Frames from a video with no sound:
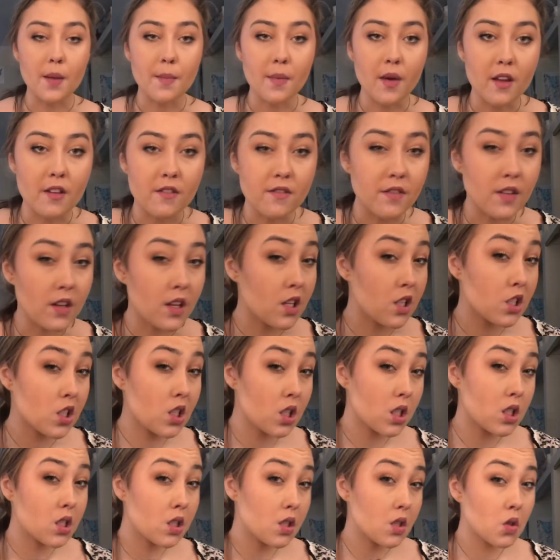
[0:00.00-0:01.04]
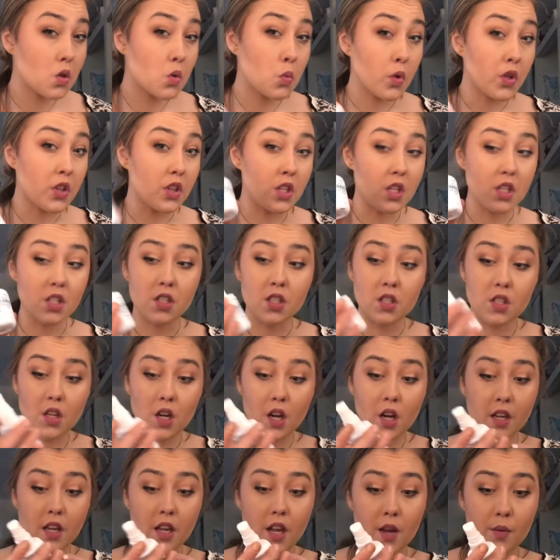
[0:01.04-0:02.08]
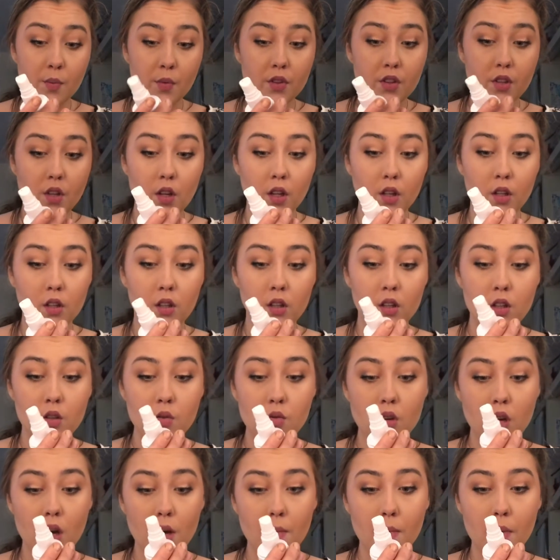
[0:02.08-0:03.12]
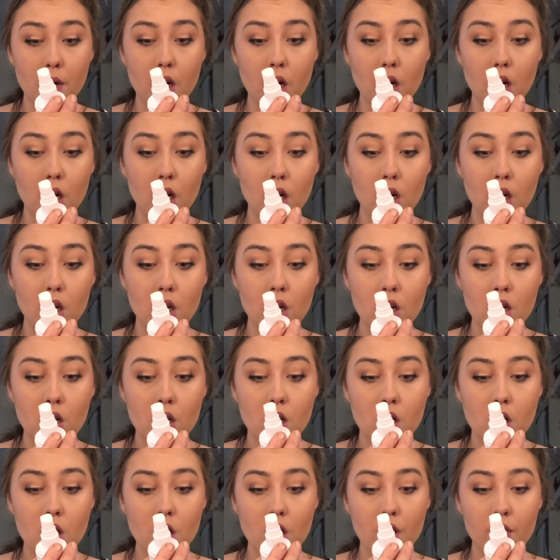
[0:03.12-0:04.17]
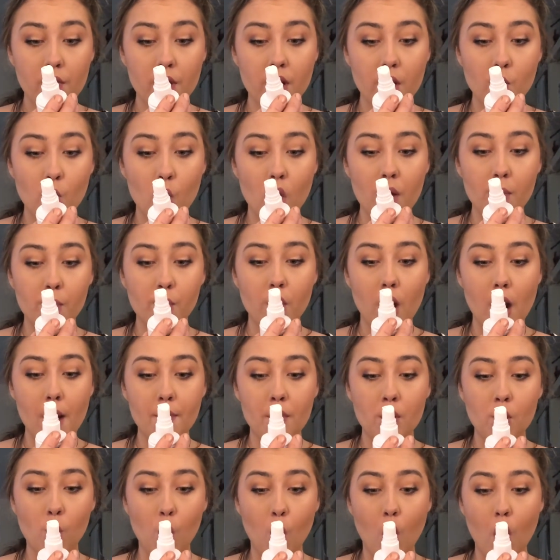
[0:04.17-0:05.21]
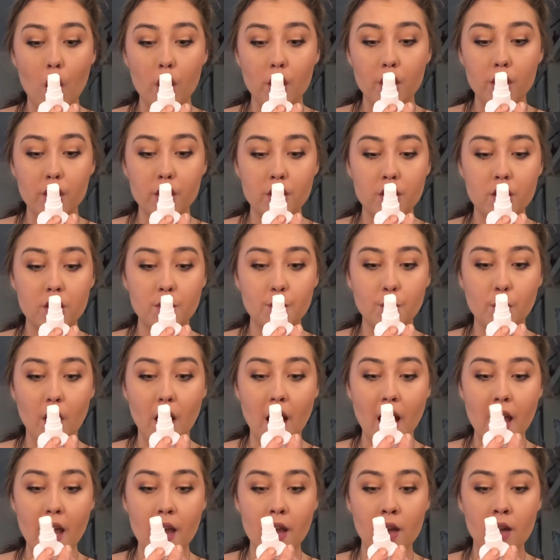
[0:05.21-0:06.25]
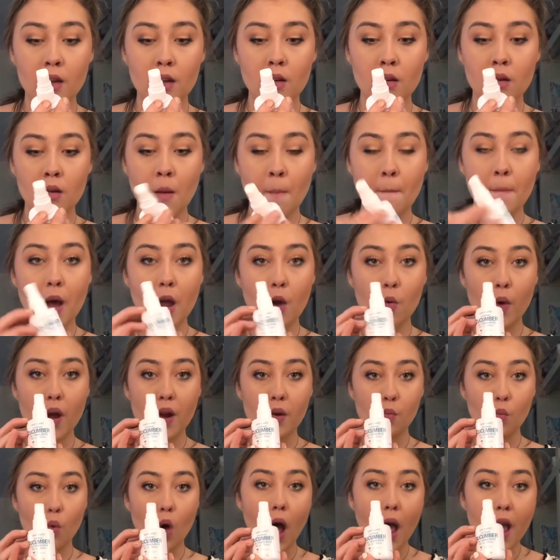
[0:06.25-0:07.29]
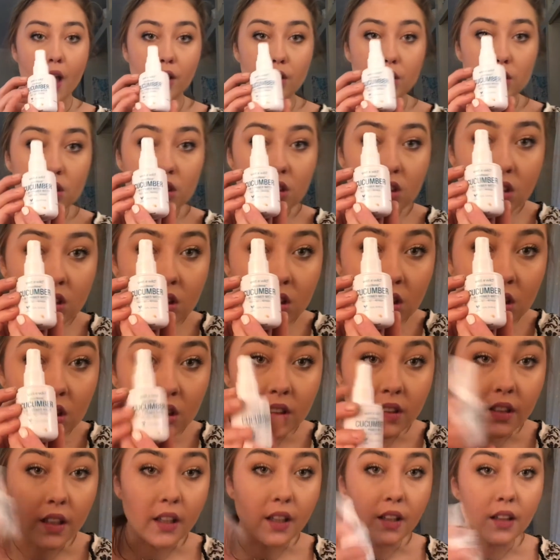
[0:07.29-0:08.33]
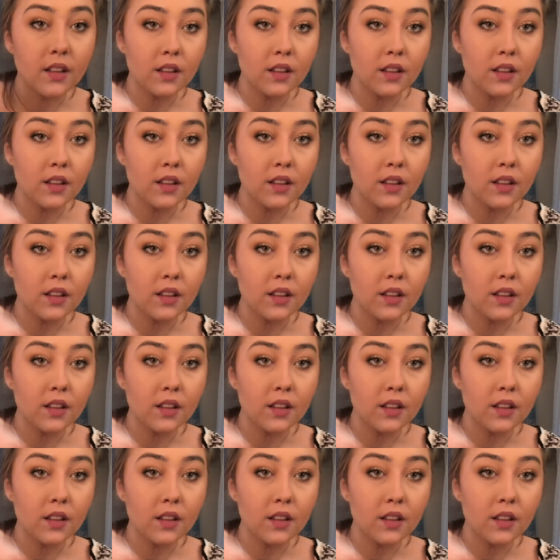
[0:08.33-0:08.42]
my face with this, again, with the Cucumber 3-in-1 Primer Water Spray by Wet n Wild. Yeah.